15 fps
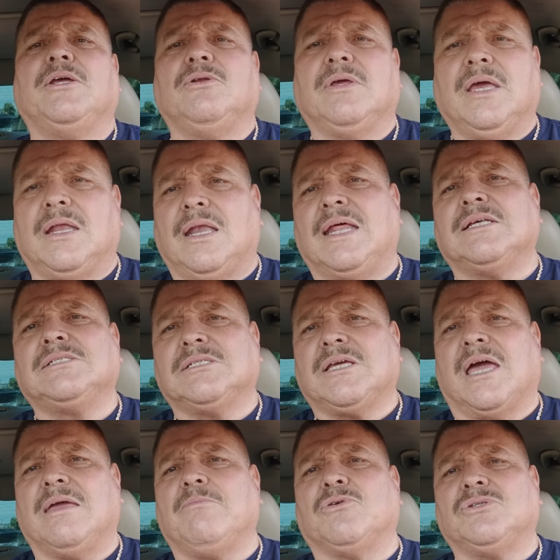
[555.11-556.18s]
to get less
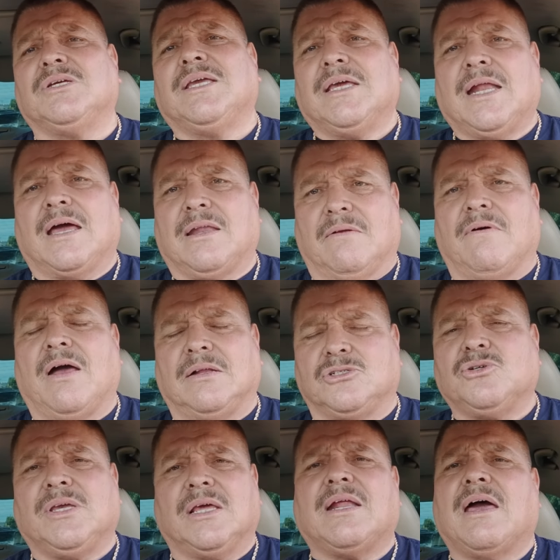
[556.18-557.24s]
time or to get out of
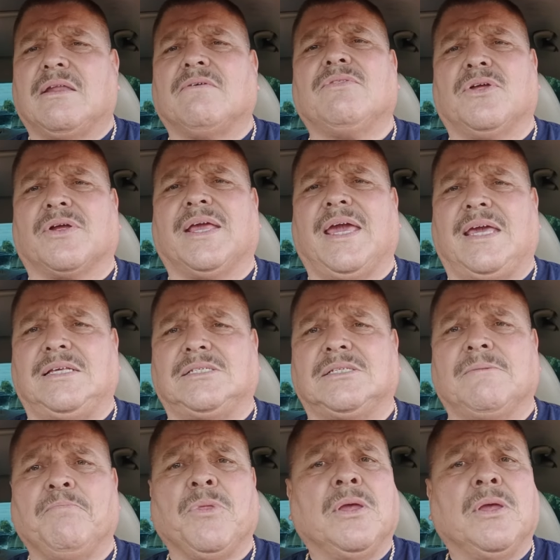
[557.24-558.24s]
to get out of their case.